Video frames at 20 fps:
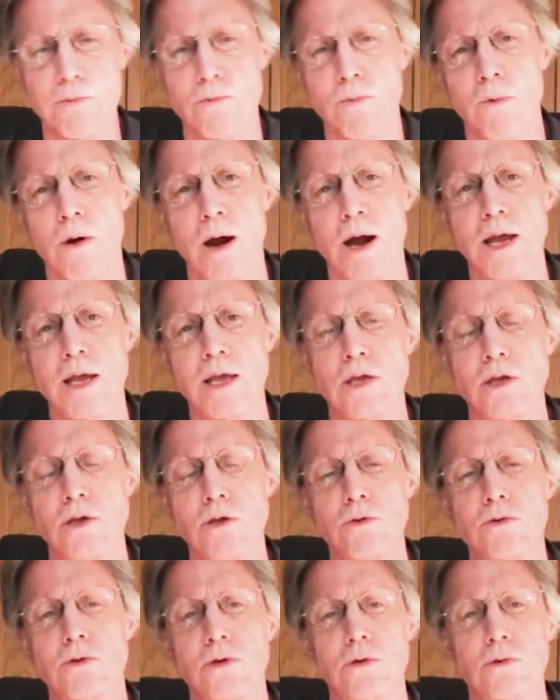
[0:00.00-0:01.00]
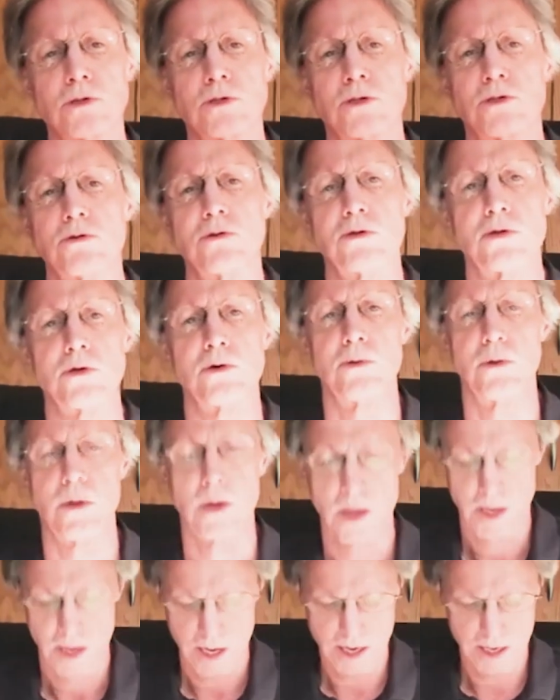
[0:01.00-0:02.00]
and why you do what you do.
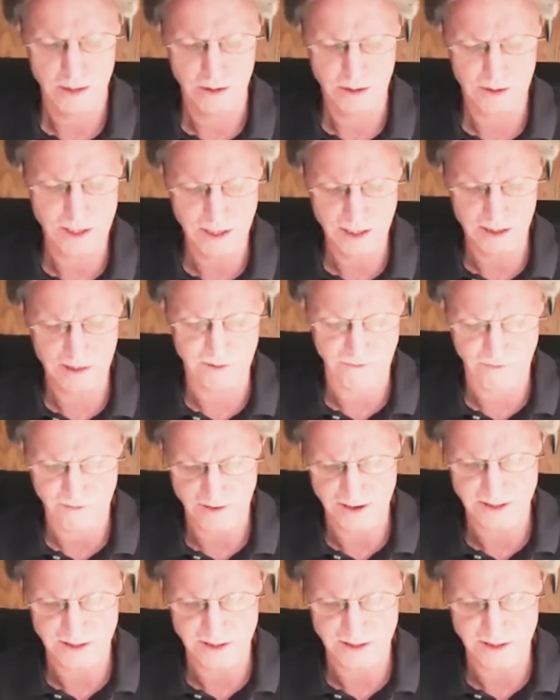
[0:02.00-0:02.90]
And looking at the